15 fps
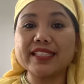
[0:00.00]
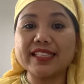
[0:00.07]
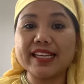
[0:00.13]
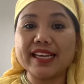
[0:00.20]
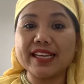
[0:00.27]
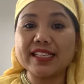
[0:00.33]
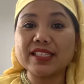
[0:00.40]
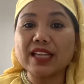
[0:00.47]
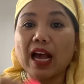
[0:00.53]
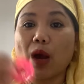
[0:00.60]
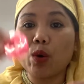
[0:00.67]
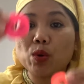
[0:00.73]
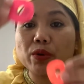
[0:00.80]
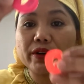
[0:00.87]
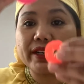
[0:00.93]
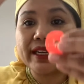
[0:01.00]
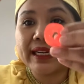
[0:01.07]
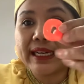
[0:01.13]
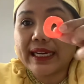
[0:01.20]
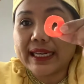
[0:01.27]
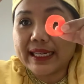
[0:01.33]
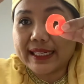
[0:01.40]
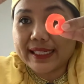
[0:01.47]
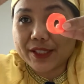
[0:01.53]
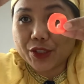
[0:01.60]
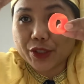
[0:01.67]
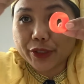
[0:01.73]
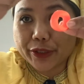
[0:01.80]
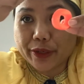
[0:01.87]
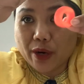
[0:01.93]
is our
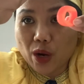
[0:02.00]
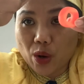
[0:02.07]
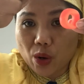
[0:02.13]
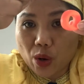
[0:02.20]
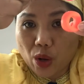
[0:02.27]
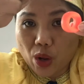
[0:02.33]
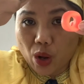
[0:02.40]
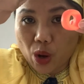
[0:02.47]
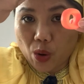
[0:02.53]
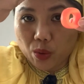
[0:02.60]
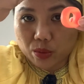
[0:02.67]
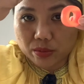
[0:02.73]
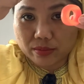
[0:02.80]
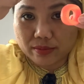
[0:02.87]
letter O.